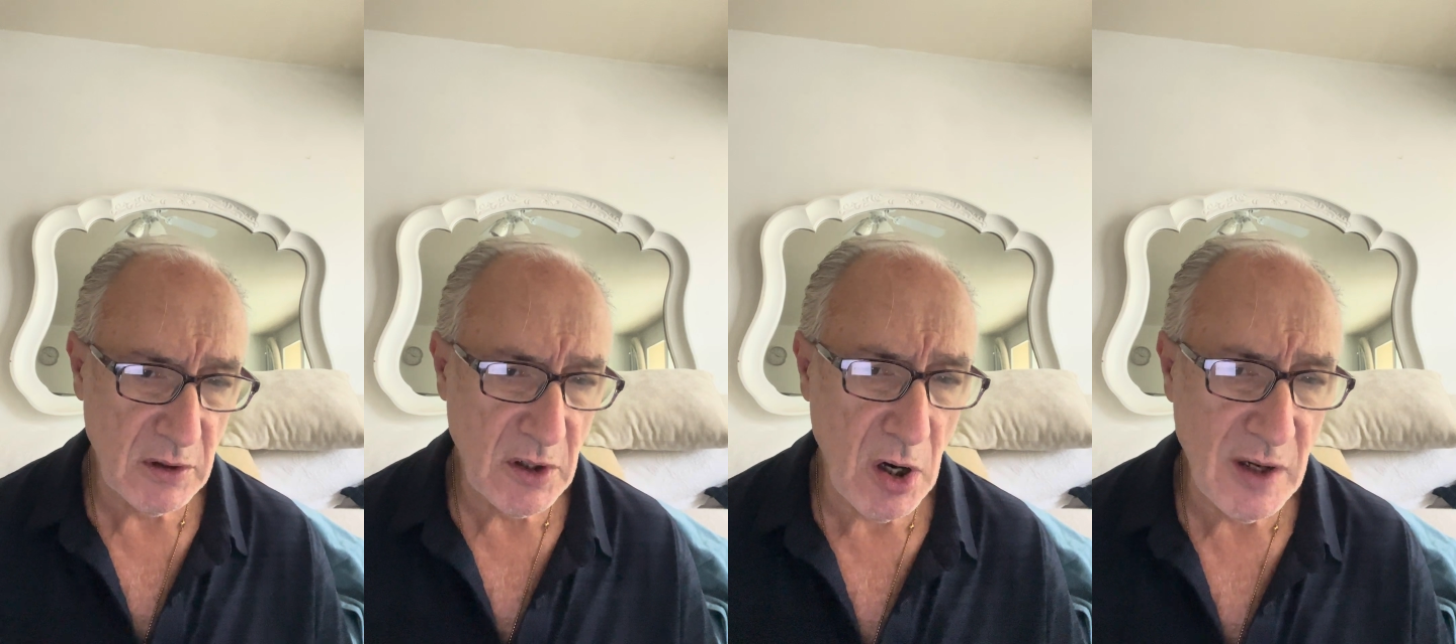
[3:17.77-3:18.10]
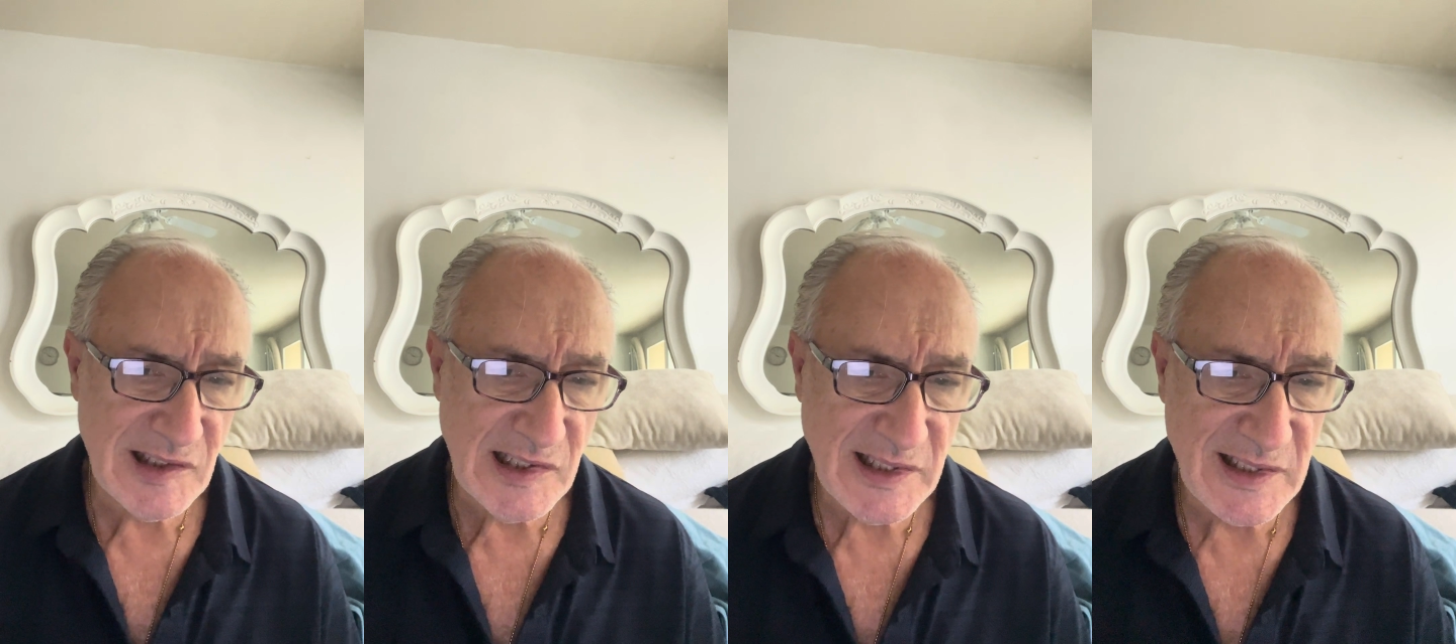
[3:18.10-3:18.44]

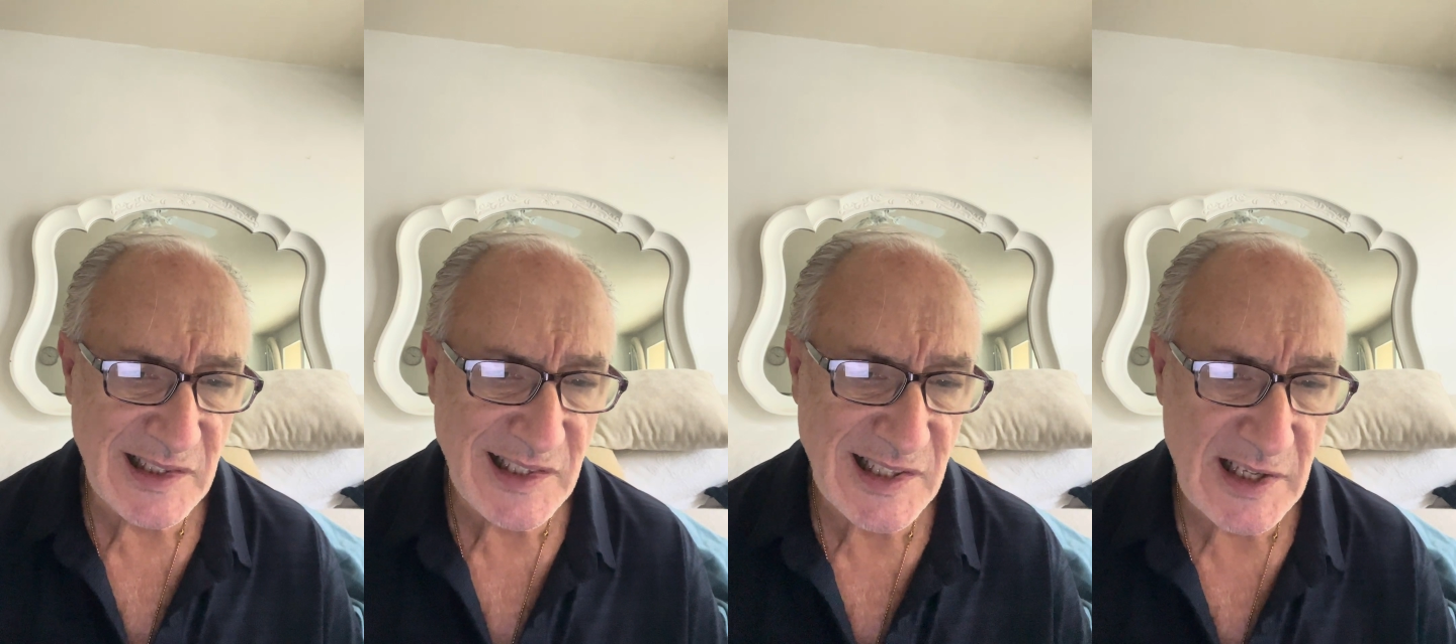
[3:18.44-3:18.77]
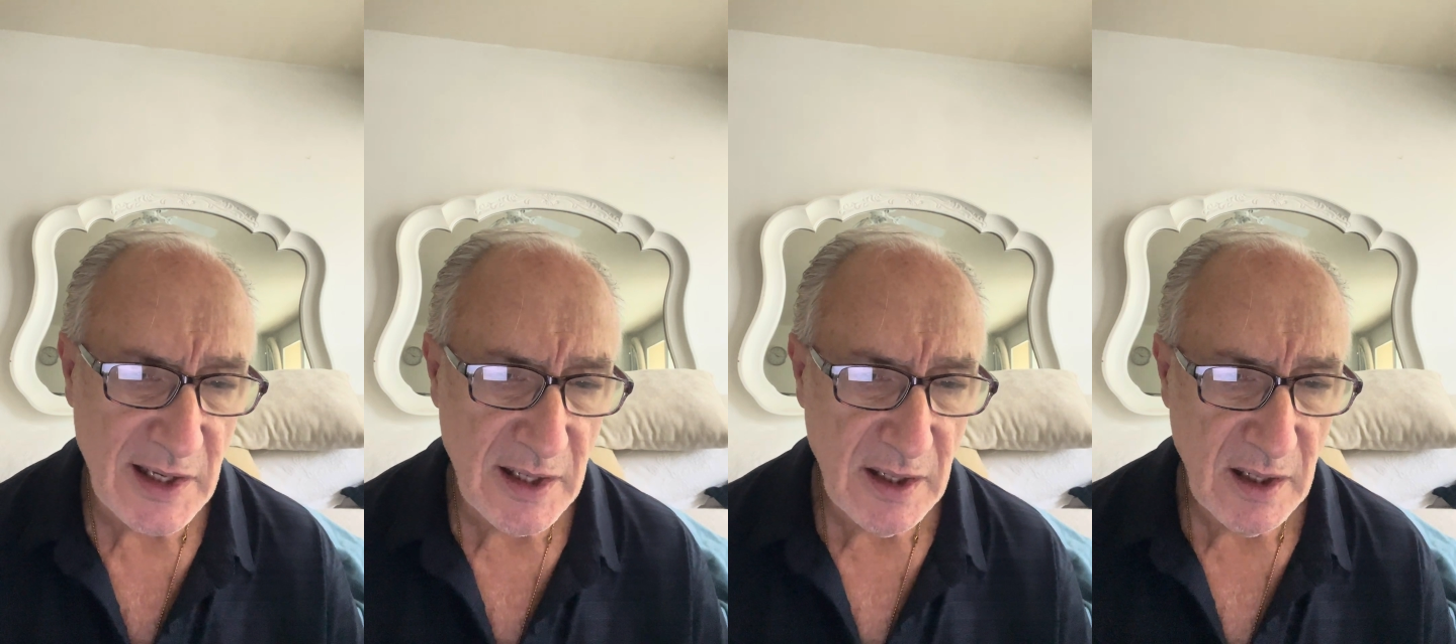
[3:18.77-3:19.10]
constants
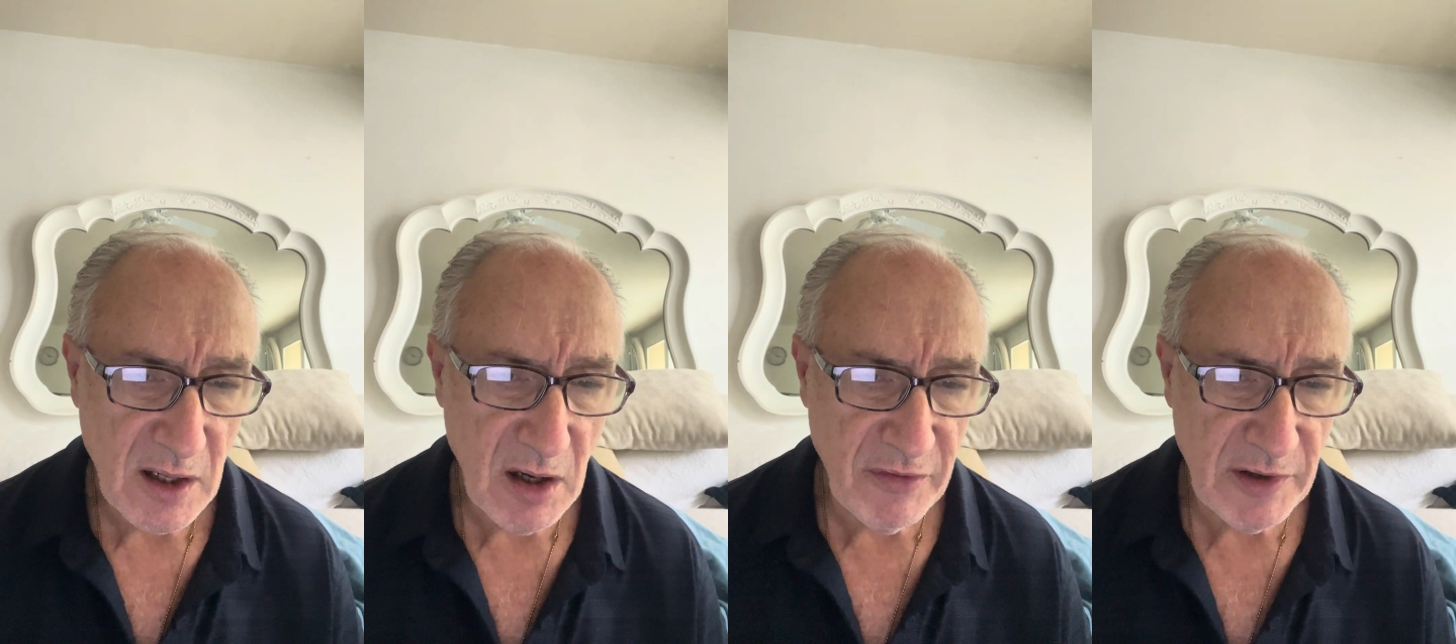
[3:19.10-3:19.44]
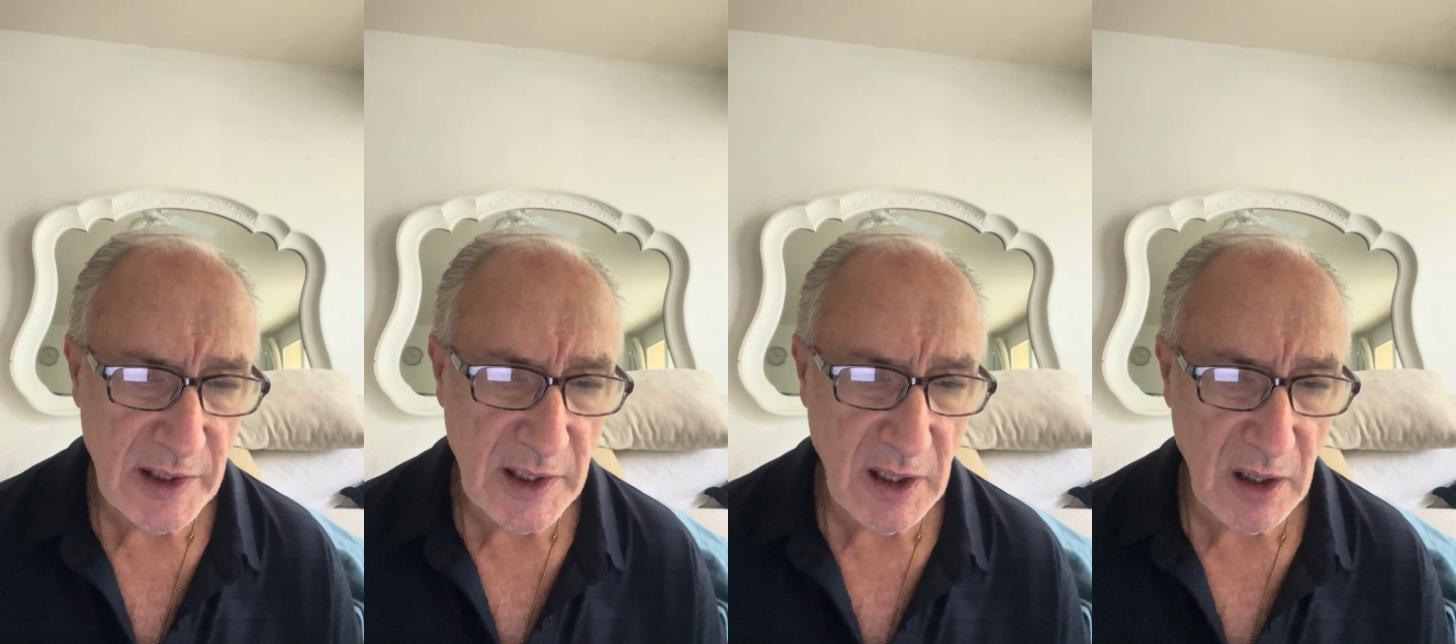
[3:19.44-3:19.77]

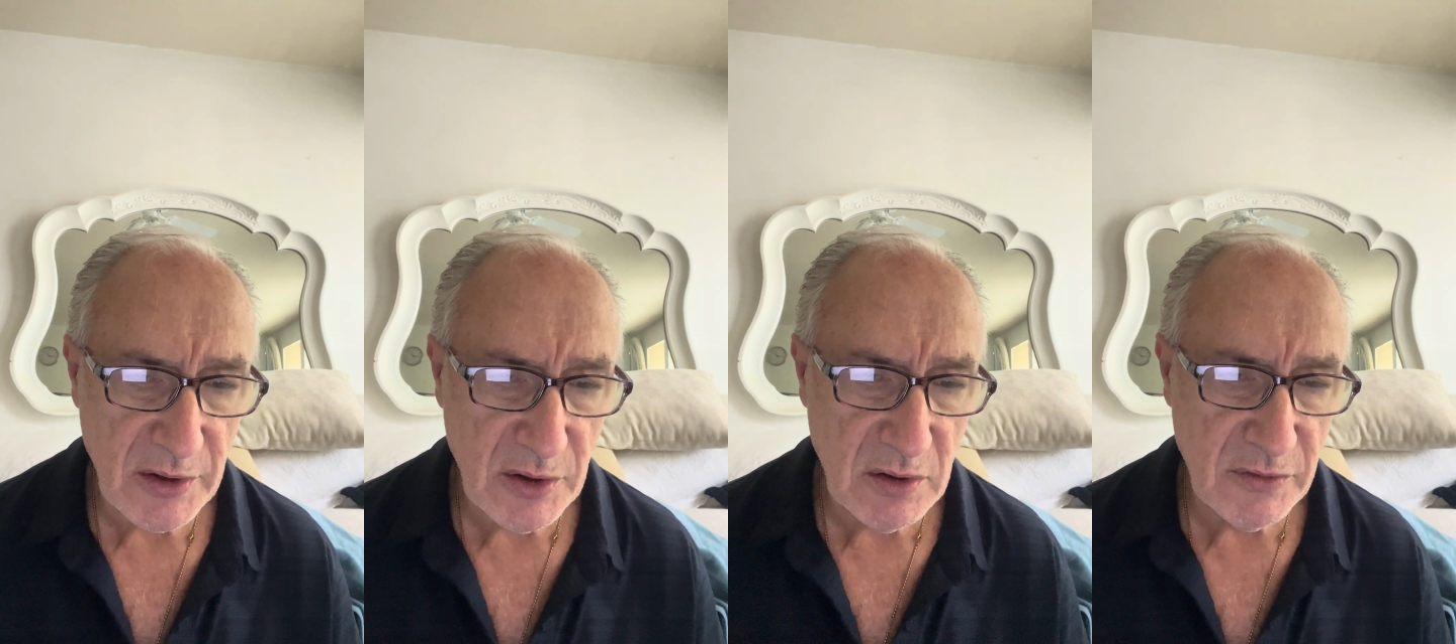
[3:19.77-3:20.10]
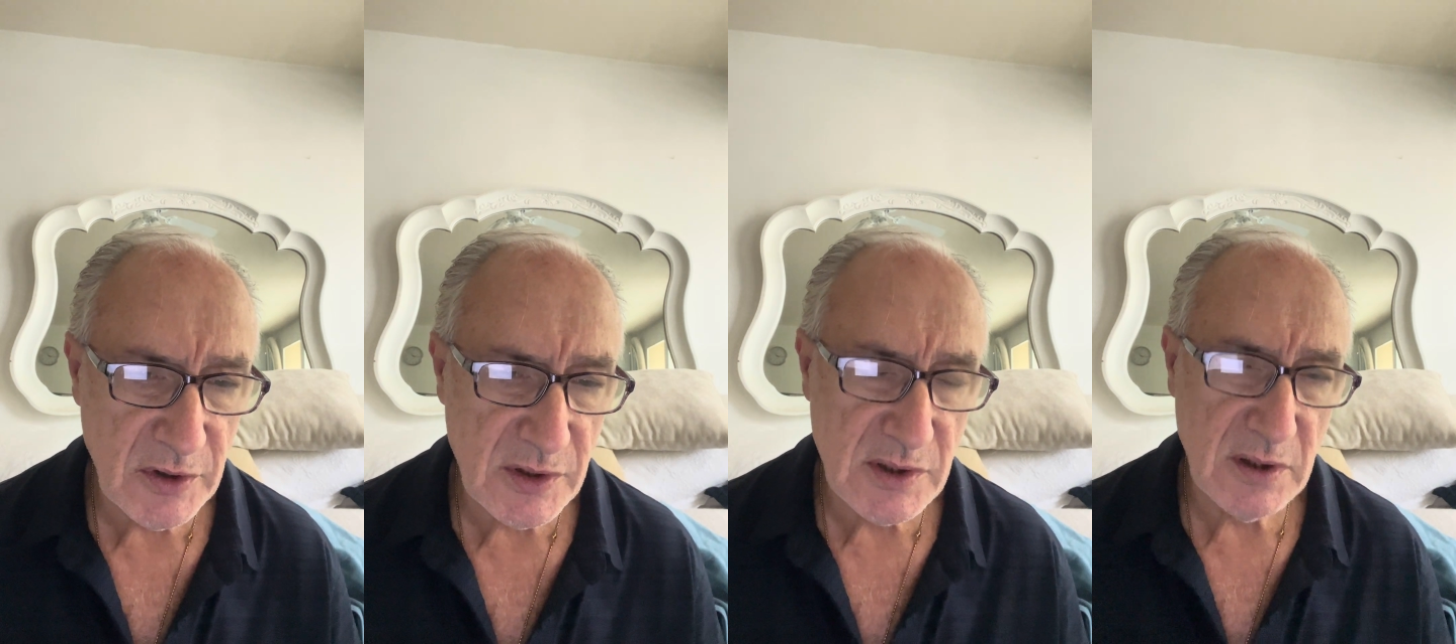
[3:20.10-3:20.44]
governing our
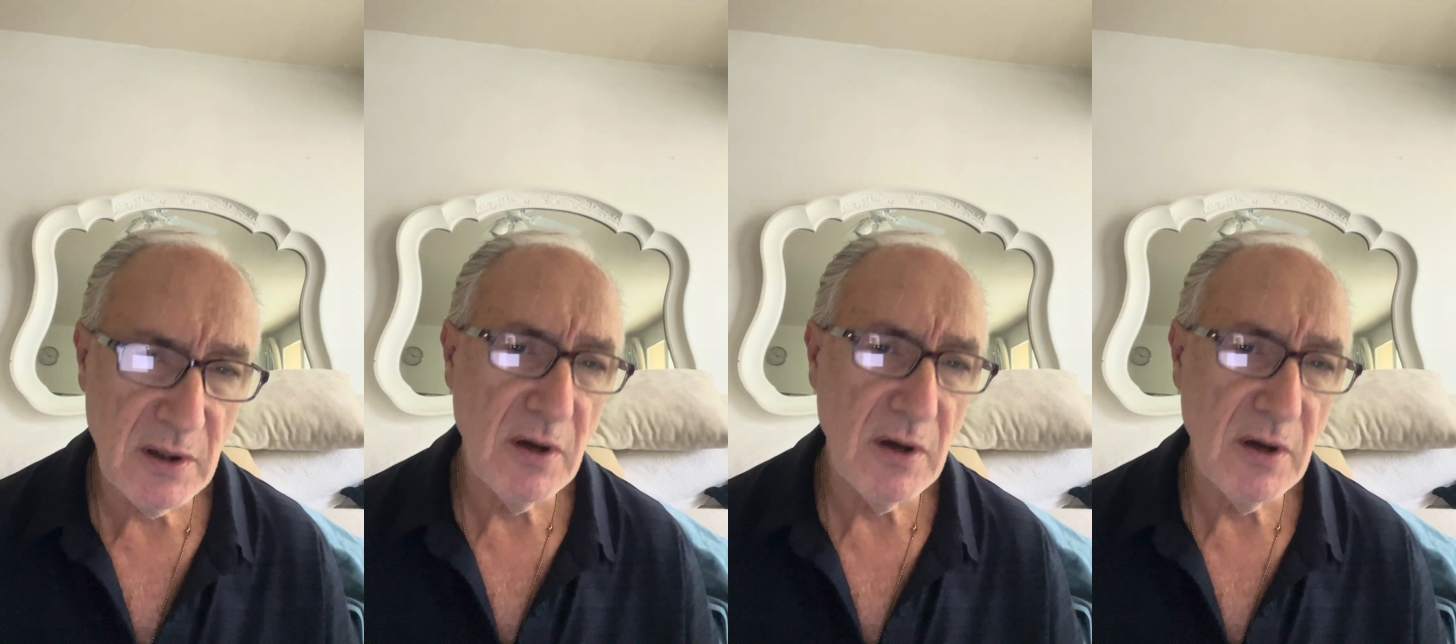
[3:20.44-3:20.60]
universe,